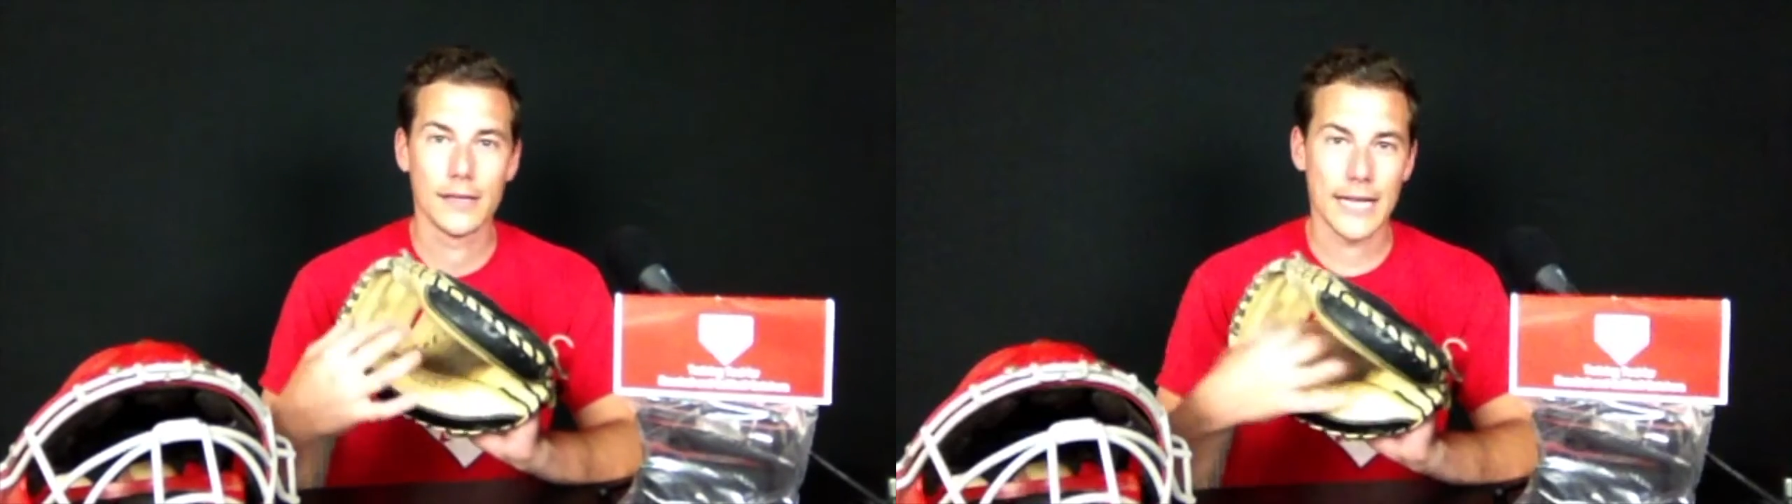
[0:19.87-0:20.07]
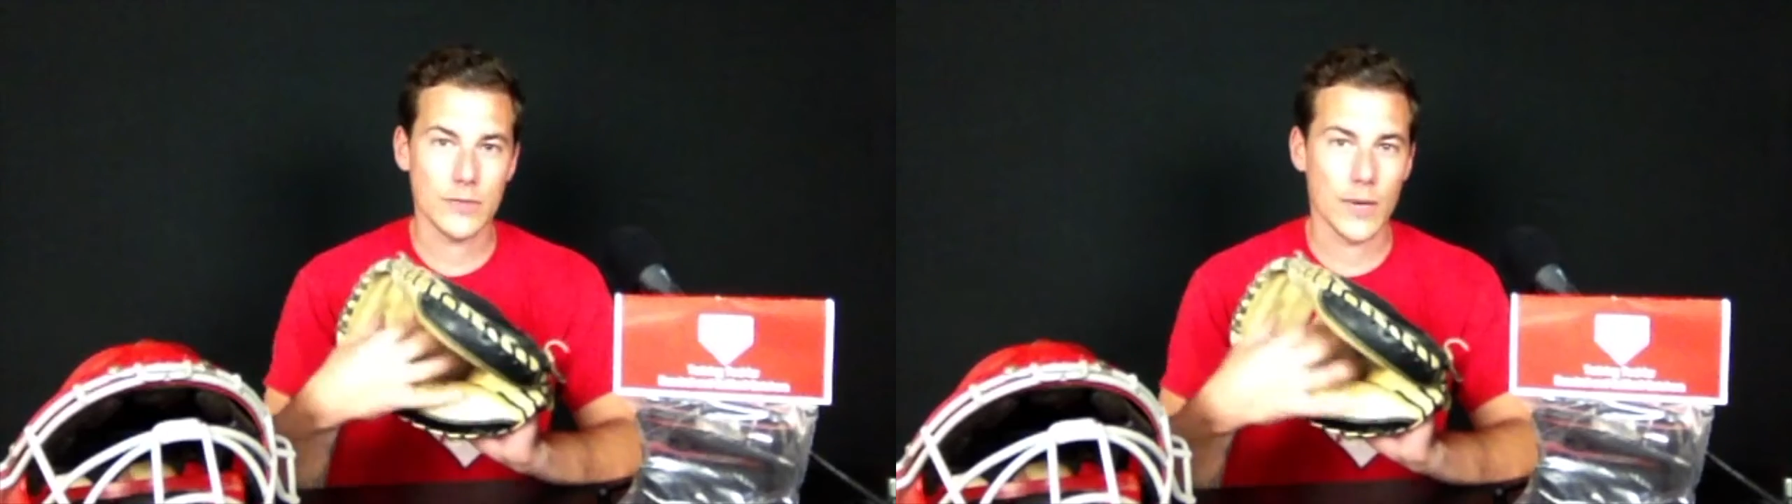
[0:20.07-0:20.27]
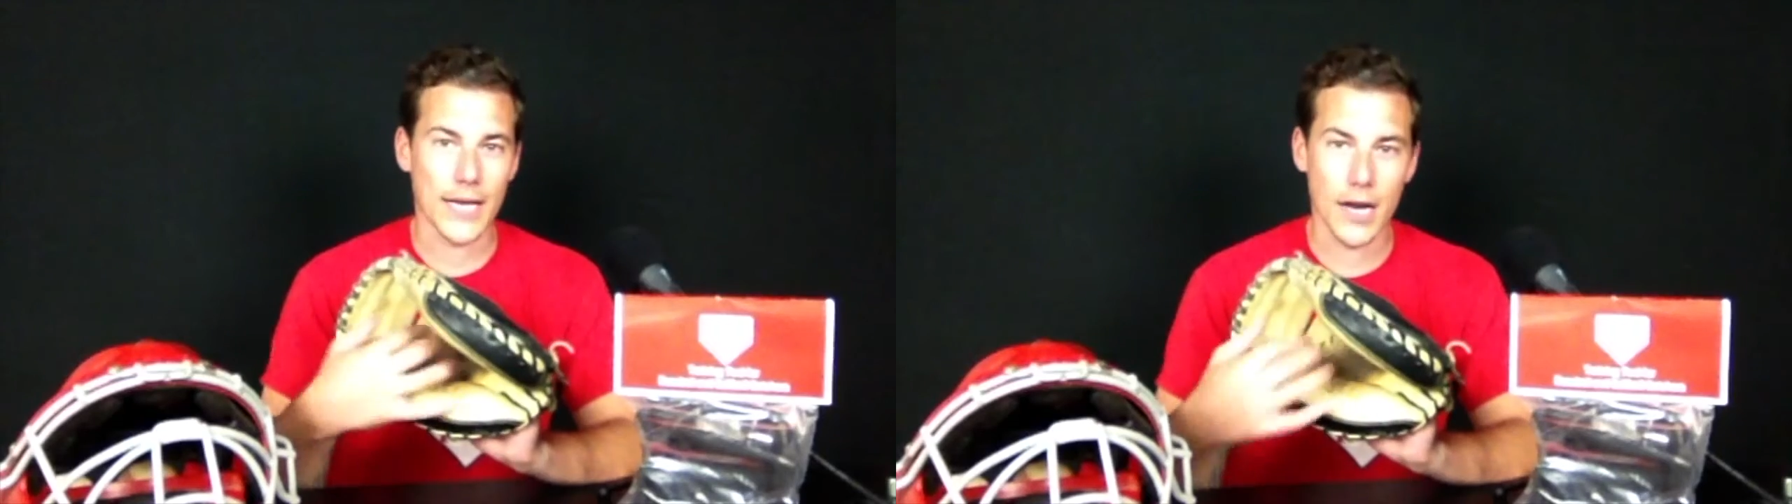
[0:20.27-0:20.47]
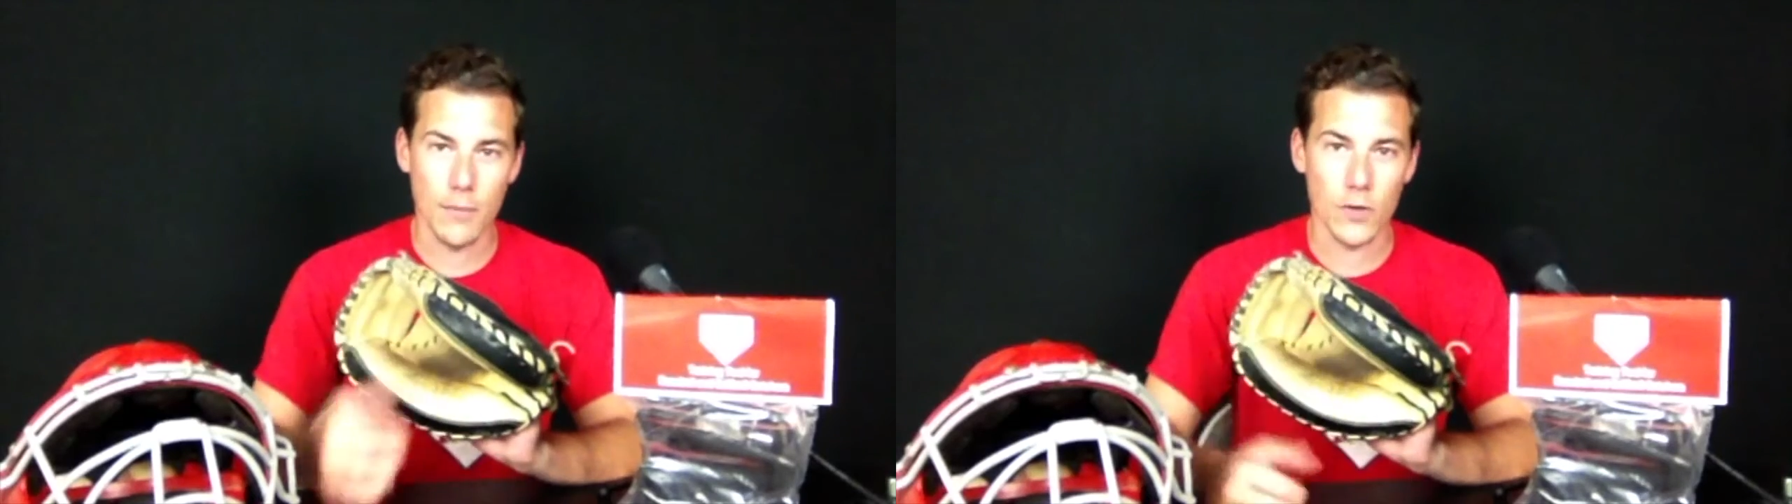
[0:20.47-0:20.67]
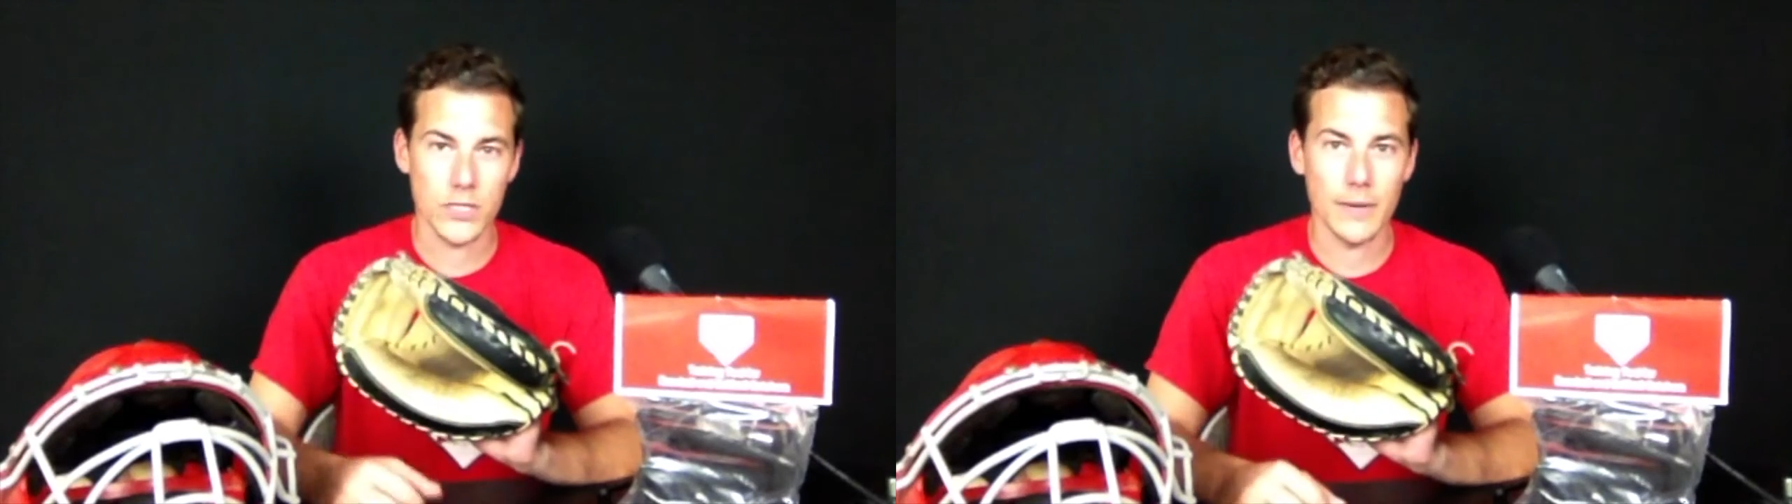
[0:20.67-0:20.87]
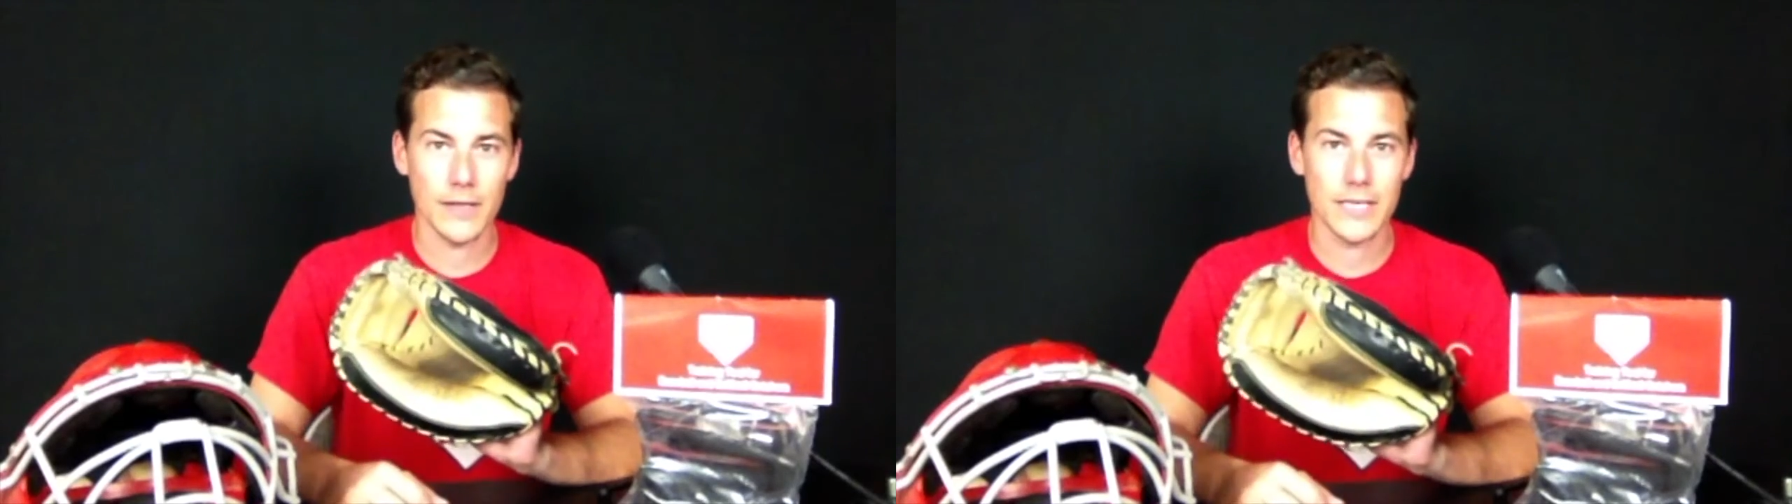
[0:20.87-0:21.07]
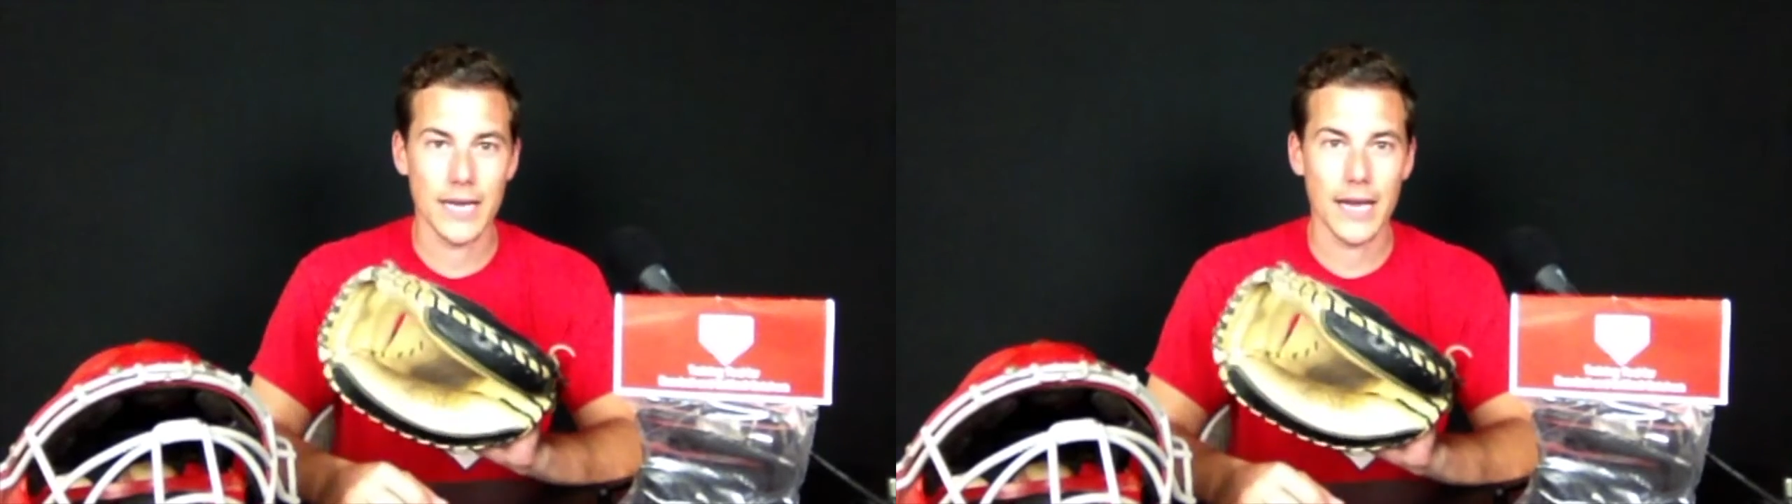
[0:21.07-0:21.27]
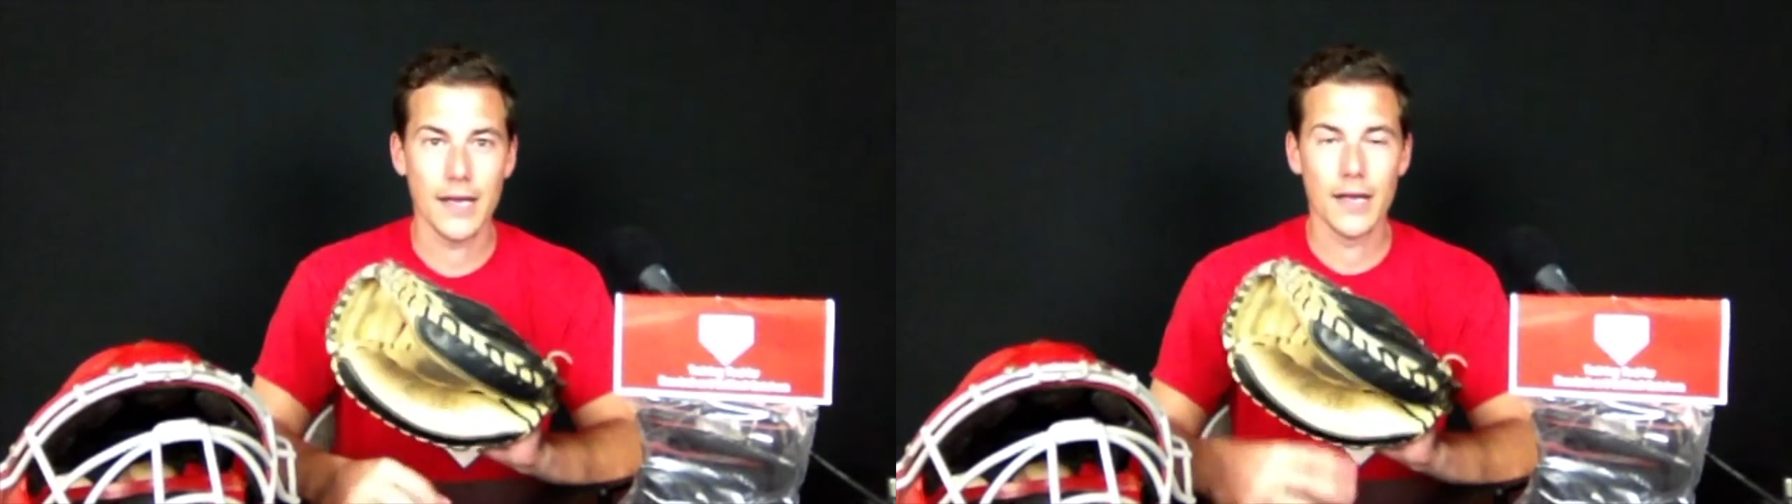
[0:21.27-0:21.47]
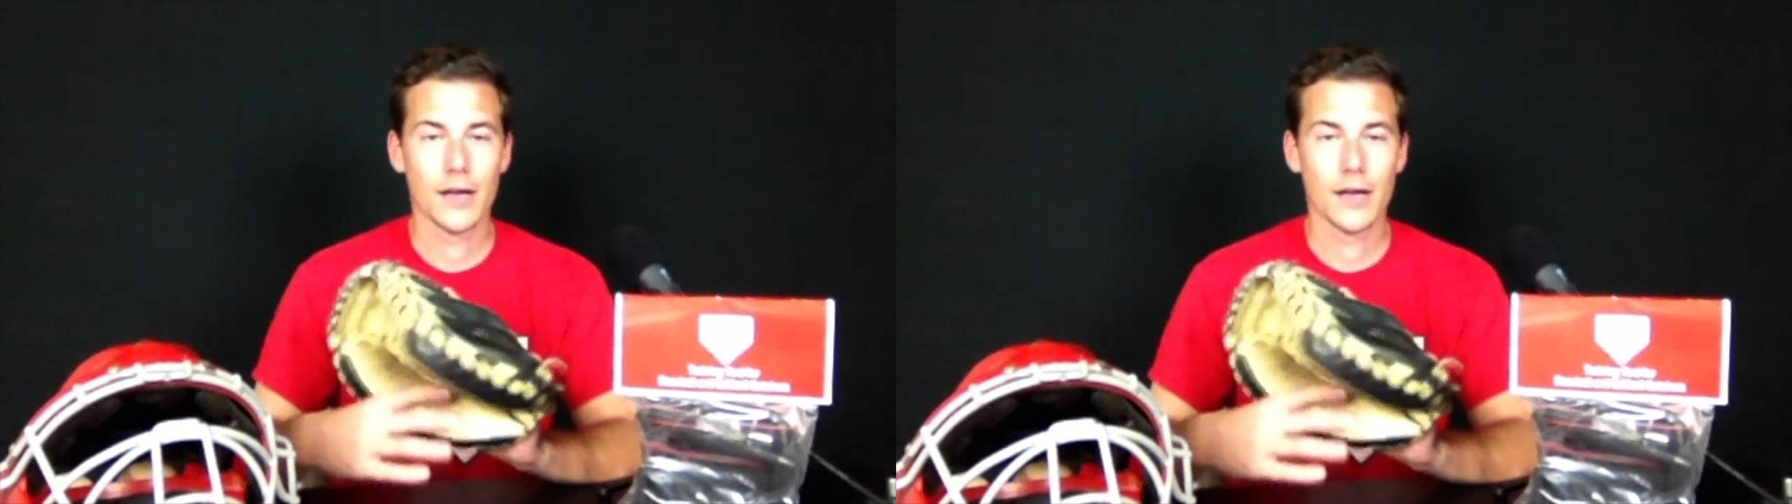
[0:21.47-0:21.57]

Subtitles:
That's what I care most about today.